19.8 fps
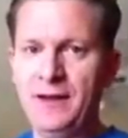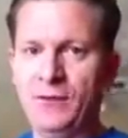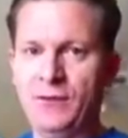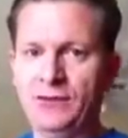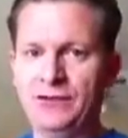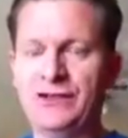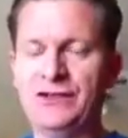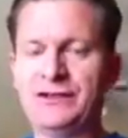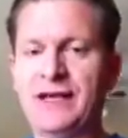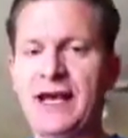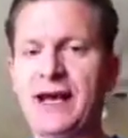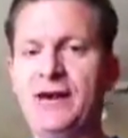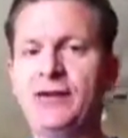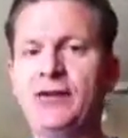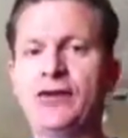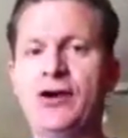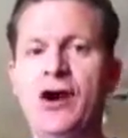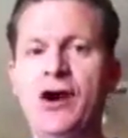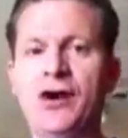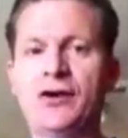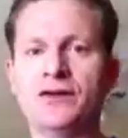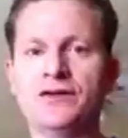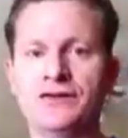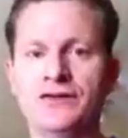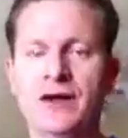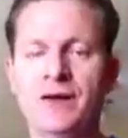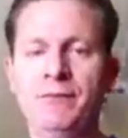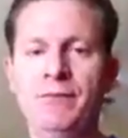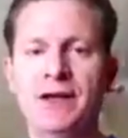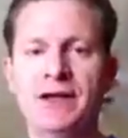When she scanned her card,
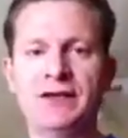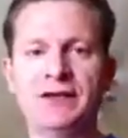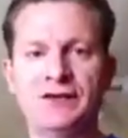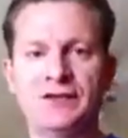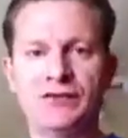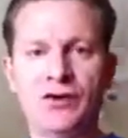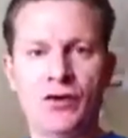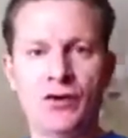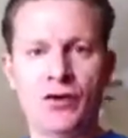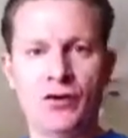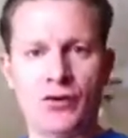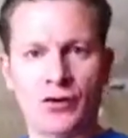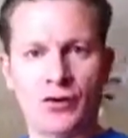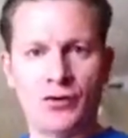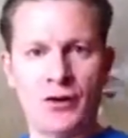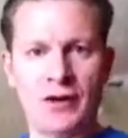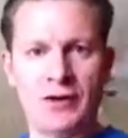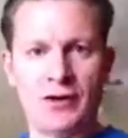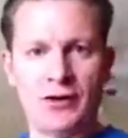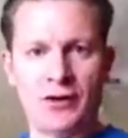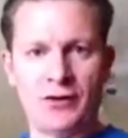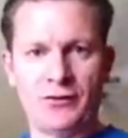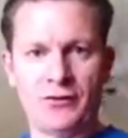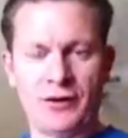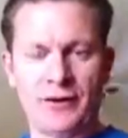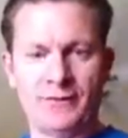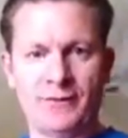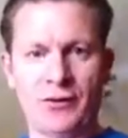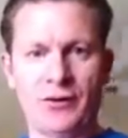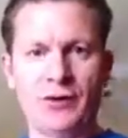somebody stole her credit card
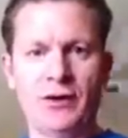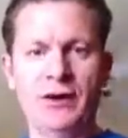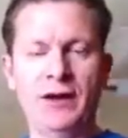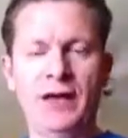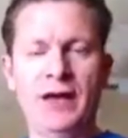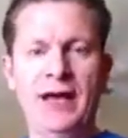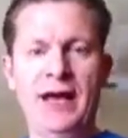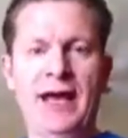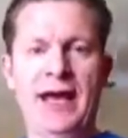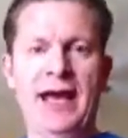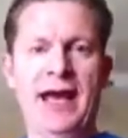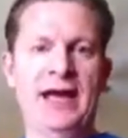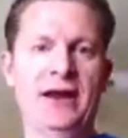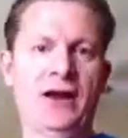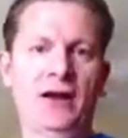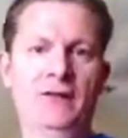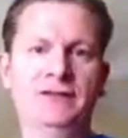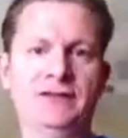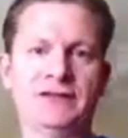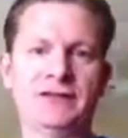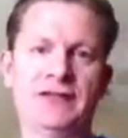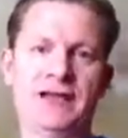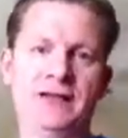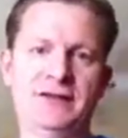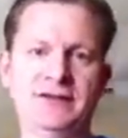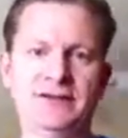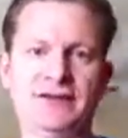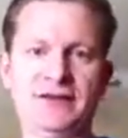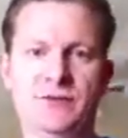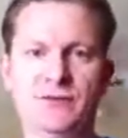number. And all of a
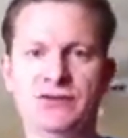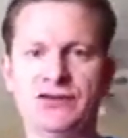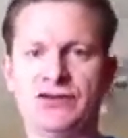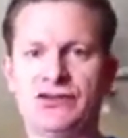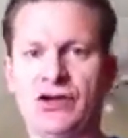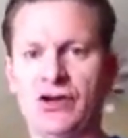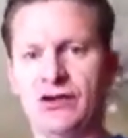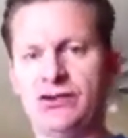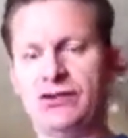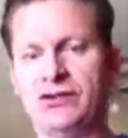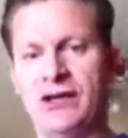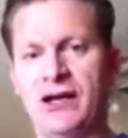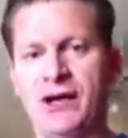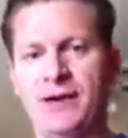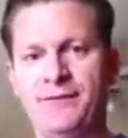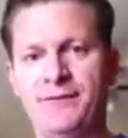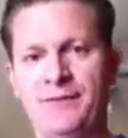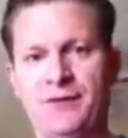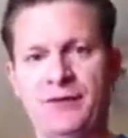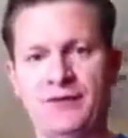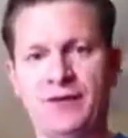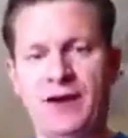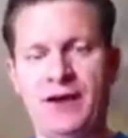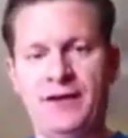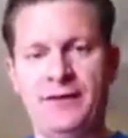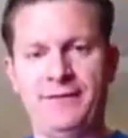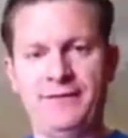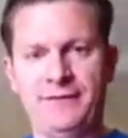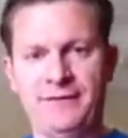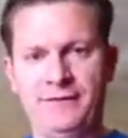sudden, someone's charging up
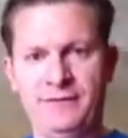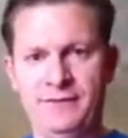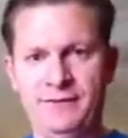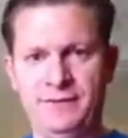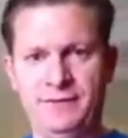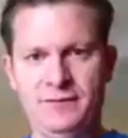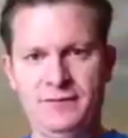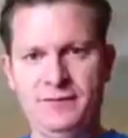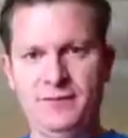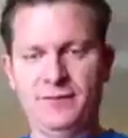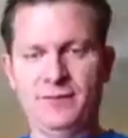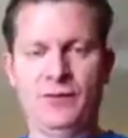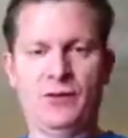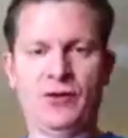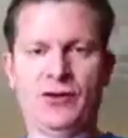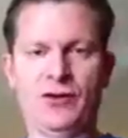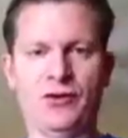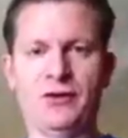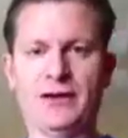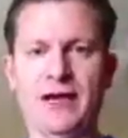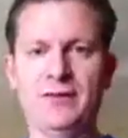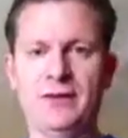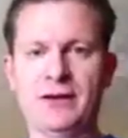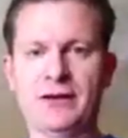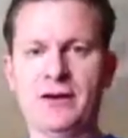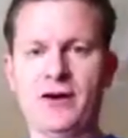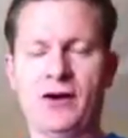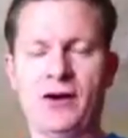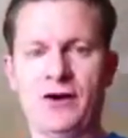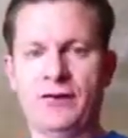stuff, or her
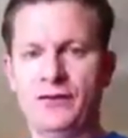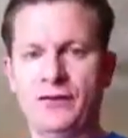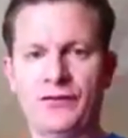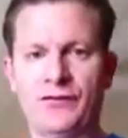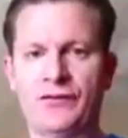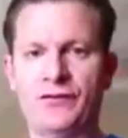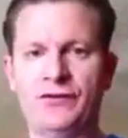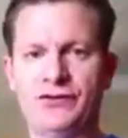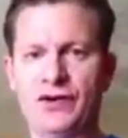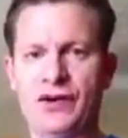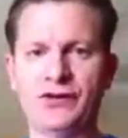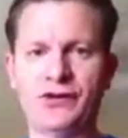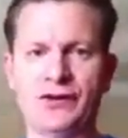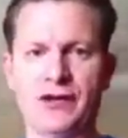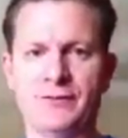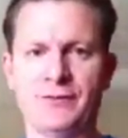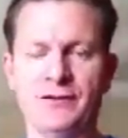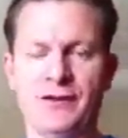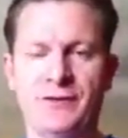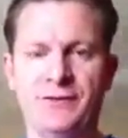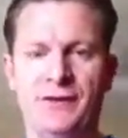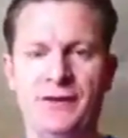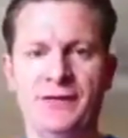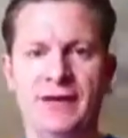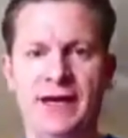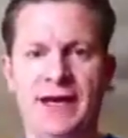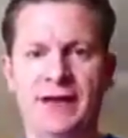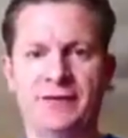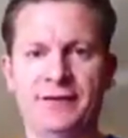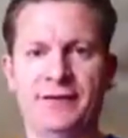debit card, they're charging up stuff on
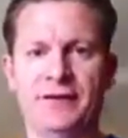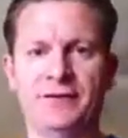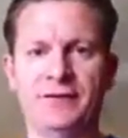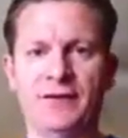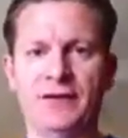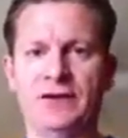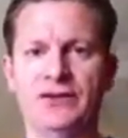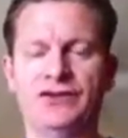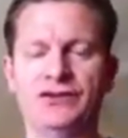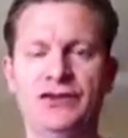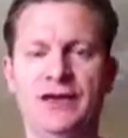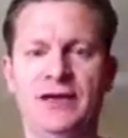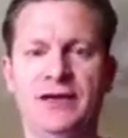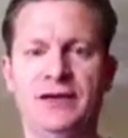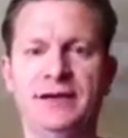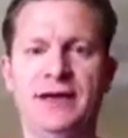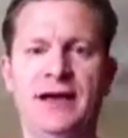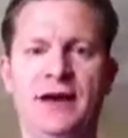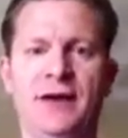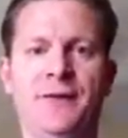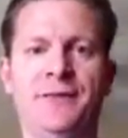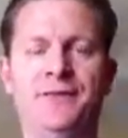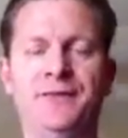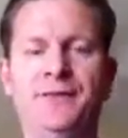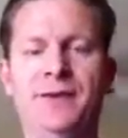Texas, so they shut it down.